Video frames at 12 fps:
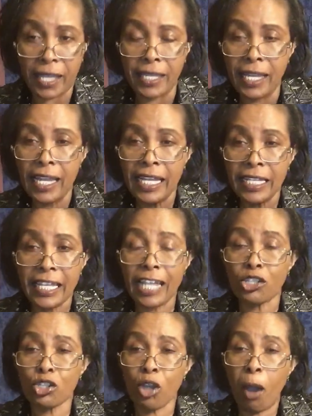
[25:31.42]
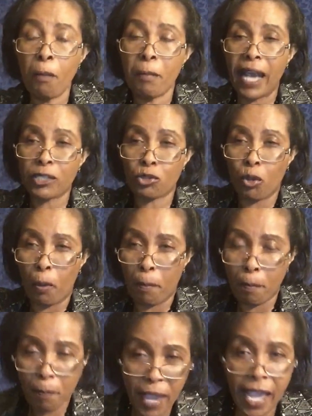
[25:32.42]
The storm must
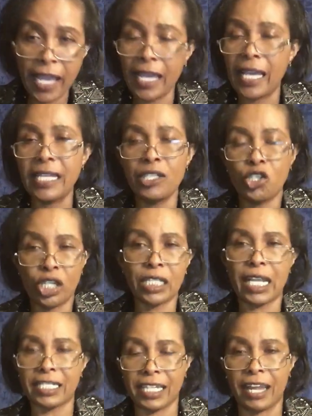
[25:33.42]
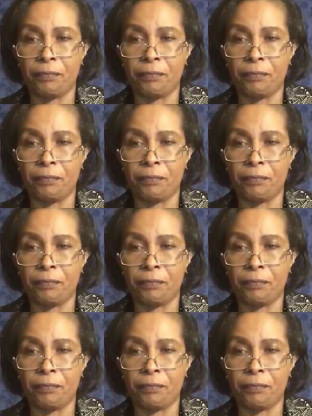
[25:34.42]
obey in Jesus' name.